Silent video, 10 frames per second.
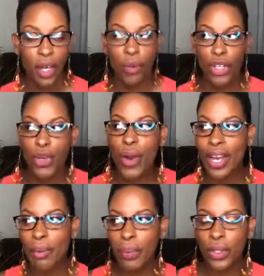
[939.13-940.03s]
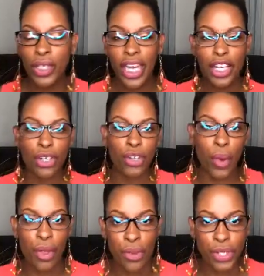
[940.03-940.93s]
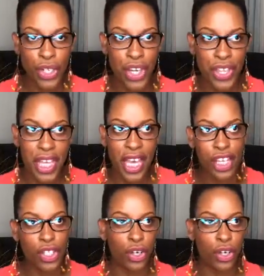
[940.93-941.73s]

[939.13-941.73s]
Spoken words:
When you write a book and you're going through certain things,